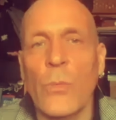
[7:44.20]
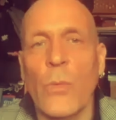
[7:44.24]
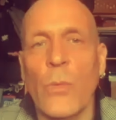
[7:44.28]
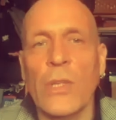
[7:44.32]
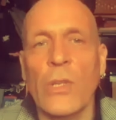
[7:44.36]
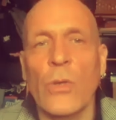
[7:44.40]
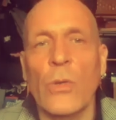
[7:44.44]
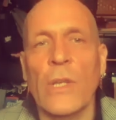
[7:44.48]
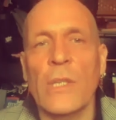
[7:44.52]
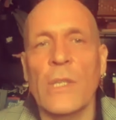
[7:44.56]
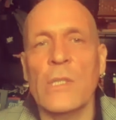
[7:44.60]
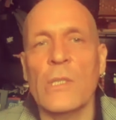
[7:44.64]

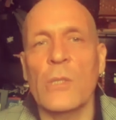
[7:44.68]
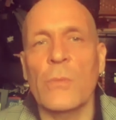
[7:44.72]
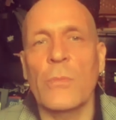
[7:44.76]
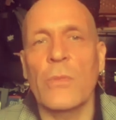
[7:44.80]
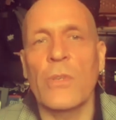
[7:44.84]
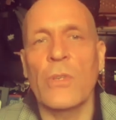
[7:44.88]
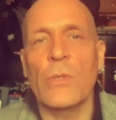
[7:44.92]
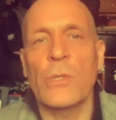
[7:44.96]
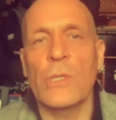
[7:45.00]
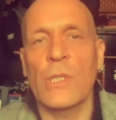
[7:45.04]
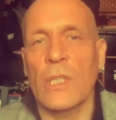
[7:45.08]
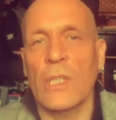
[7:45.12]
you listen to
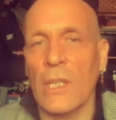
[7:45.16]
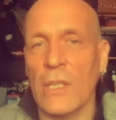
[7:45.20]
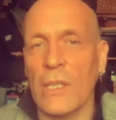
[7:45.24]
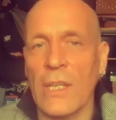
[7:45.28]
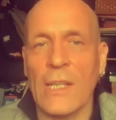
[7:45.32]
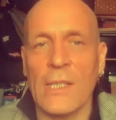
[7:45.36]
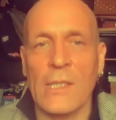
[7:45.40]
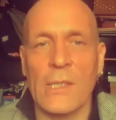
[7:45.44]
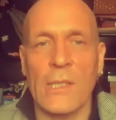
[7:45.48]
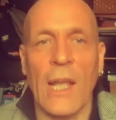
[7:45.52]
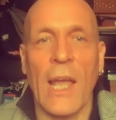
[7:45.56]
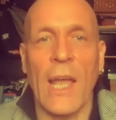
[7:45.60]
music? I
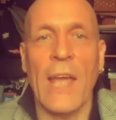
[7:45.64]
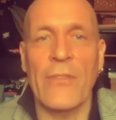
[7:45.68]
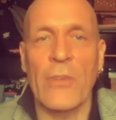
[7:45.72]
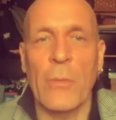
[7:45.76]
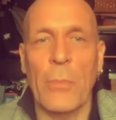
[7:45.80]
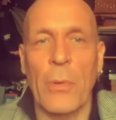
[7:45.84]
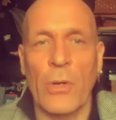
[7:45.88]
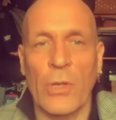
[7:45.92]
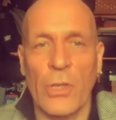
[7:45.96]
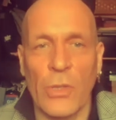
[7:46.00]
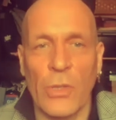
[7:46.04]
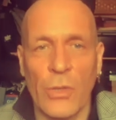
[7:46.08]
guess like
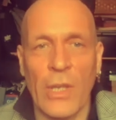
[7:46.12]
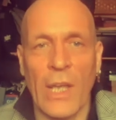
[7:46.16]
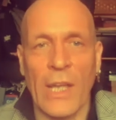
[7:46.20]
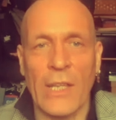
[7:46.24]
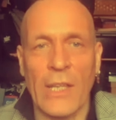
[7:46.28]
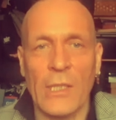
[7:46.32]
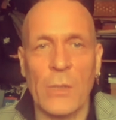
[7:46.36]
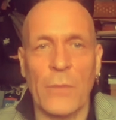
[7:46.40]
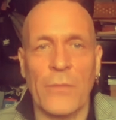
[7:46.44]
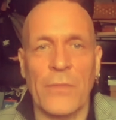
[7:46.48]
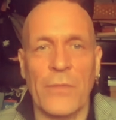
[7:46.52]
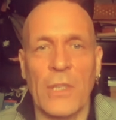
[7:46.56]
everybody, you get
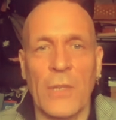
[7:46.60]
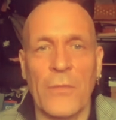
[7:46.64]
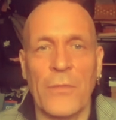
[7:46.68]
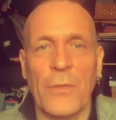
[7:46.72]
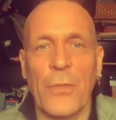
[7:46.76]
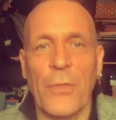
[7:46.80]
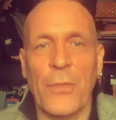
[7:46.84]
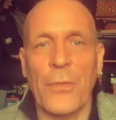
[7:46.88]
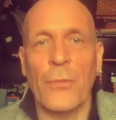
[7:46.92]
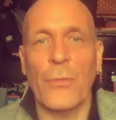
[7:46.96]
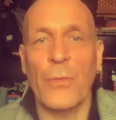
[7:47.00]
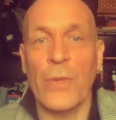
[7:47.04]
into it for
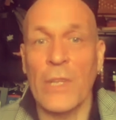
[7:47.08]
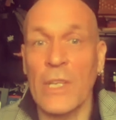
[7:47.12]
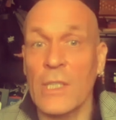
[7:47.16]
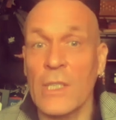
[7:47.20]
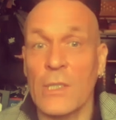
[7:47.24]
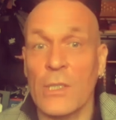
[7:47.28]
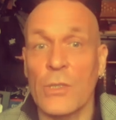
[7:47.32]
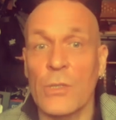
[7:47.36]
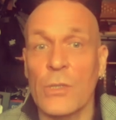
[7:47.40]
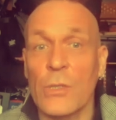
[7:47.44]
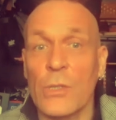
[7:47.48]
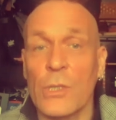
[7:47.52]
different
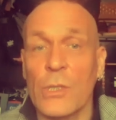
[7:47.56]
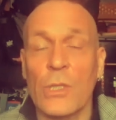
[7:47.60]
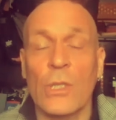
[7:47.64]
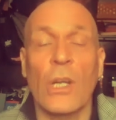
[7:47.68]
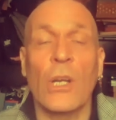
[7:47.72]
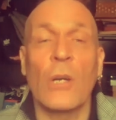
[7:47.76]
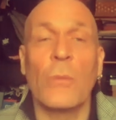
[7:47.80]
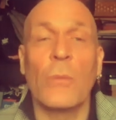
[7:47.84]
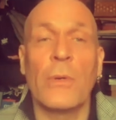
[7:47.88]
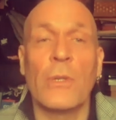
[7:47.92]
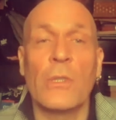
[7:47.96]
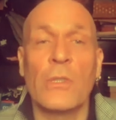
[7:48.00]
reasons, you
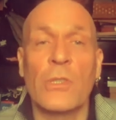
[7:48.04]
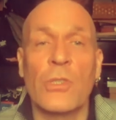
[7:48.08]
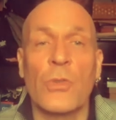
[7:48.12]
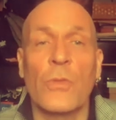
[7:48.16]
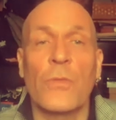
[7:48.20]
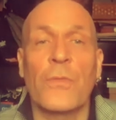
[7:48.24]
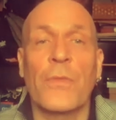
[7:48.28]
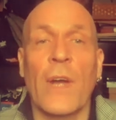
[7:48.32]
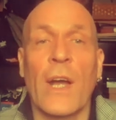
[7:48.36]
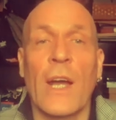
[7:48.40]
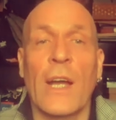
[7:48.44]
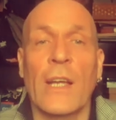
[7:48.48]
know. But do you
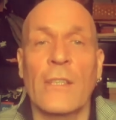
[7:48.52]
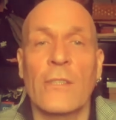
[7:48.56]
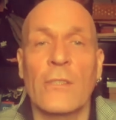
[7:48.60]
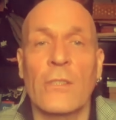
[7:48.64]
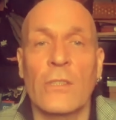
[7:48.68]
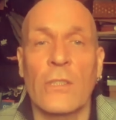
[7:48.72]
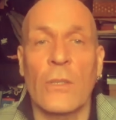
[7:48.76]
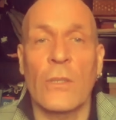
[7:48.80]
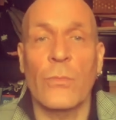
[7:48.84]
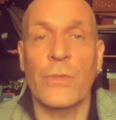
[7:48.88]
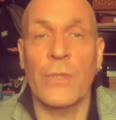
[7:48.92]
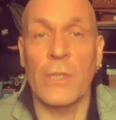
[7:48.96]
find
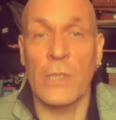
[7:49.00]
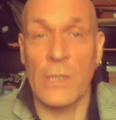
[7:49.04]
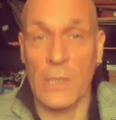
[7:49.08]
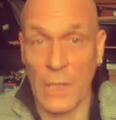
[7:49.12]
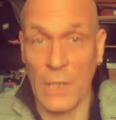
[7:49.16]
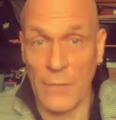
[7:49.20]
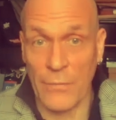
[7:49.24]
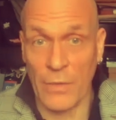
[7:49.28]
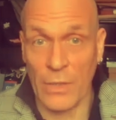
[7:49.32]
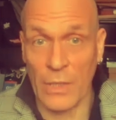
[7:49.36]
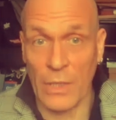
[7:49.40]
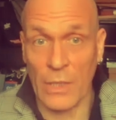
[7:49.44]
the
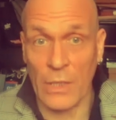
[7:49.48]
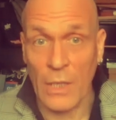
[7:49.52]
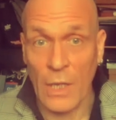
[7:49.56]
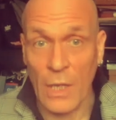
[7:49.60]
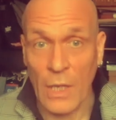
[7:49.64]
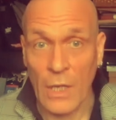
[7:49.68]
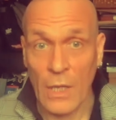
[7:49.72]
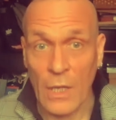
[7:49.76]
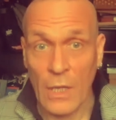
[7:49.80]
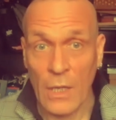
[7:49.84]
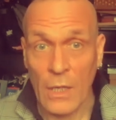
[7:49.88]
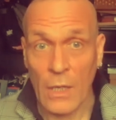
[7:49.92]
delivery,
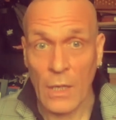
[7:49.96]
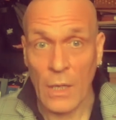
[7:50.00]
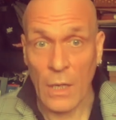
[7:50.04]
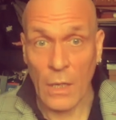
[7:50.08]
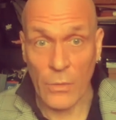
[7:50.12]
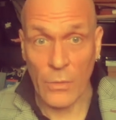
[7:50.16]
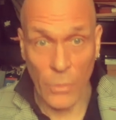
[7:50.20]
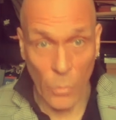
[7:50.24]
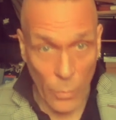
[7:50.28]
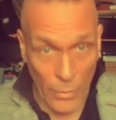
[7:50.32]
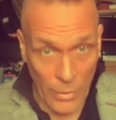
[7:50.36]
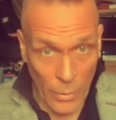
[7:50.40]

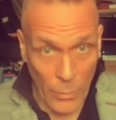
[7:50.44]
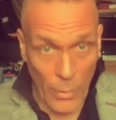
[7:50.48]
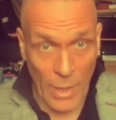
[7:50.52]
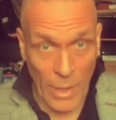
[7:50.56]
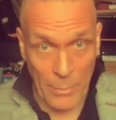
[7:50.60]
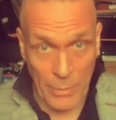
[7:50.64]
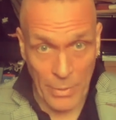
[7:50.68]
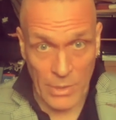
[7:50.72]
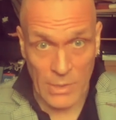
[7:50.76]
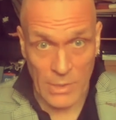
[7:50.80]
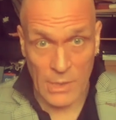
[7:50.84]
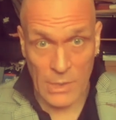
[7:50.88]
the way a
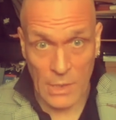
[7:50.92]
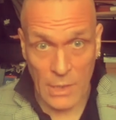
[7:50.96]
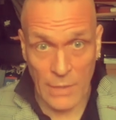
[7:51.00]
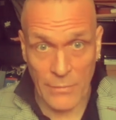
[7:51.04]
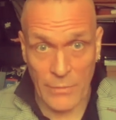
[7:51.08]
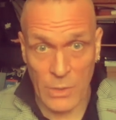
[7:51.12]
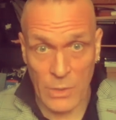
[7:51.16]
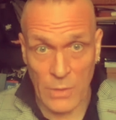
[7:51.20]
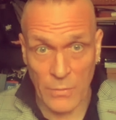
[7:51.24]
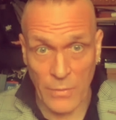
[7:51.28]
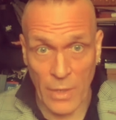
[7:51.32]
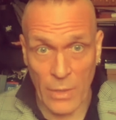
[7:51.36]
person
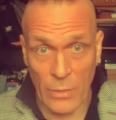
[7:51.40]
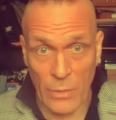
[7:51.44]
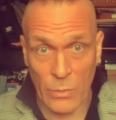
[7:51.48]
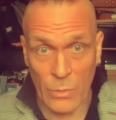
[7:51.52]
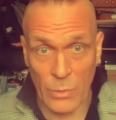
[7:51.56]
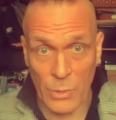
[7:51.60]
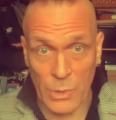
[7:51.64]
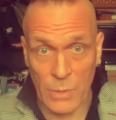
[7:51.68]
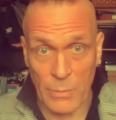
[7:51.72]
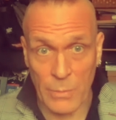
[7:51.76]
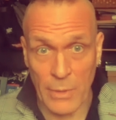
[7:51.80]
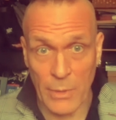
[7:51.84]
delivers the
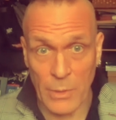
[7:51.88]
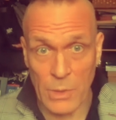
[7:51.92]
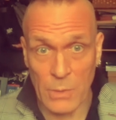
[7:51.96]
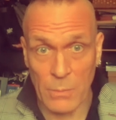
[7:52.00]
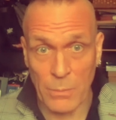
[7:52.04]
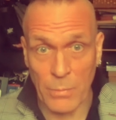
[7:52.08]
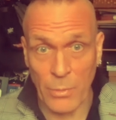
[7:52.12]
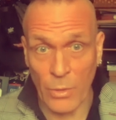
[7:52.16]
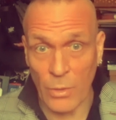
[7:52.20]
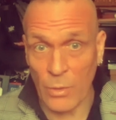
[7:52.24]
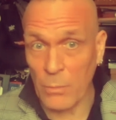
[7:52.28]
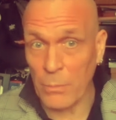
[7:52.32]
vocals, the most
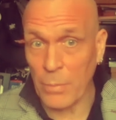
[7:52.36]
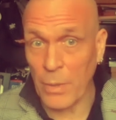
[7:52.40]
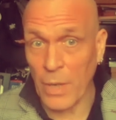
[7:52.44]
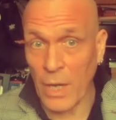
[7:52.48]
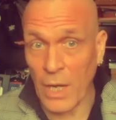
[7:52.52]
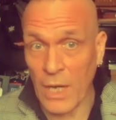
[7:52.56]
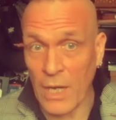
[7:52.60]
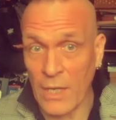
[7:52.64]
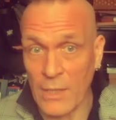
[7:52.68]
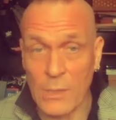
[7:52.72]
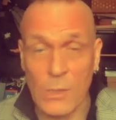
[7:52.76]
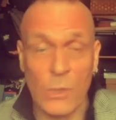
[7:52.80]
important
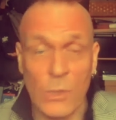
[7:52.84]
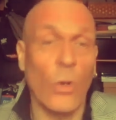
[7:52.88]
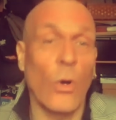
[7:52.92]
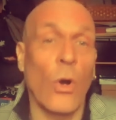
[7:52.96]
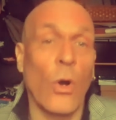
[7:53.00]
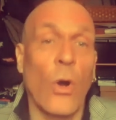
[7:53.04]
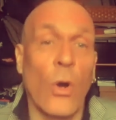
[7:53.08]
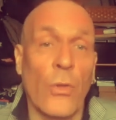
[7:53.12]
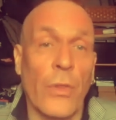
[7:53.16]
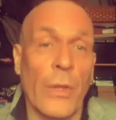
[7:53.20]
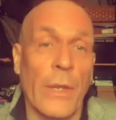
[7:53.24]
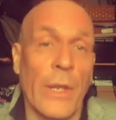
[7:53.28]
part,
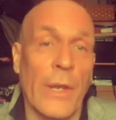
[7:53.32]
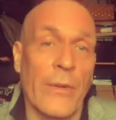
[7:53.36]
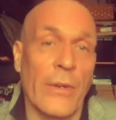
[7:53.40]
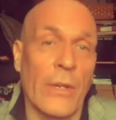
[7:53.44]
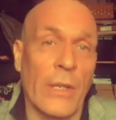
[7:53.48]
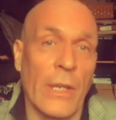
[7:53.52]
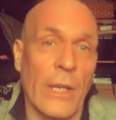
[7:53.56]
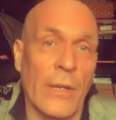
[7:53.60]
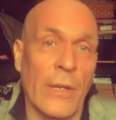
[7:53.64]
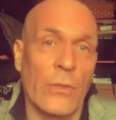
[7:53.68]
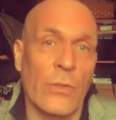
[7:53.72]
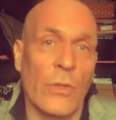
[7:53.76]
or the
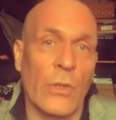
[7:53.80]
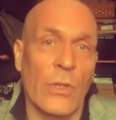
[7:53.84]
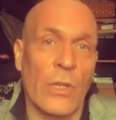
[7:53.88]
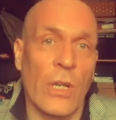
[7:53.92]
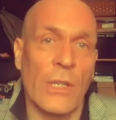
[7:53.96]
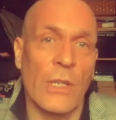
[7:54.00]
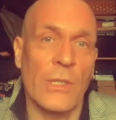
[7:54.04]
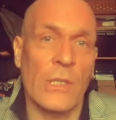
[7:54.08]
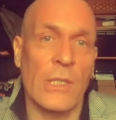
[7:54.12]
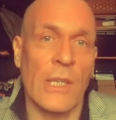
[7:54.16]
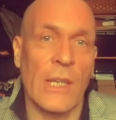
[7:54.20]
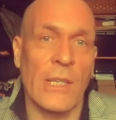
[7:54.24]
lyrical
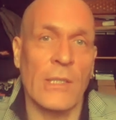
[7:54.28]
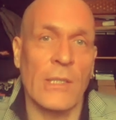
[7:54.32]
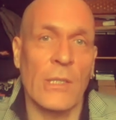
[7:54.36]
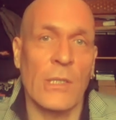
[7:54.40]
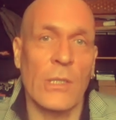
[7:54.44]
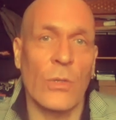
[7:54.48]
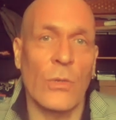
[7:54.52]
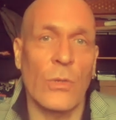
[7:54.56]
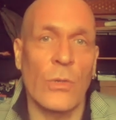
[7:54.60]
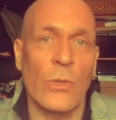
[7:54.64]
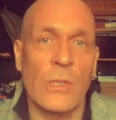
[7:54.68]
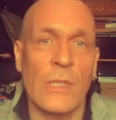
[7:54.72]
content,
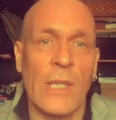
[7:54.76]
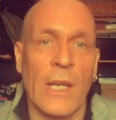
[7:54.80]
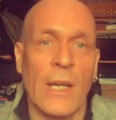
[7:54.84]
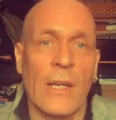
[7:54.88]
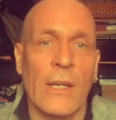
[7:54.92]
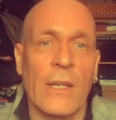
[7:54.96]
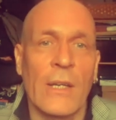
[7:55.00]
or is that?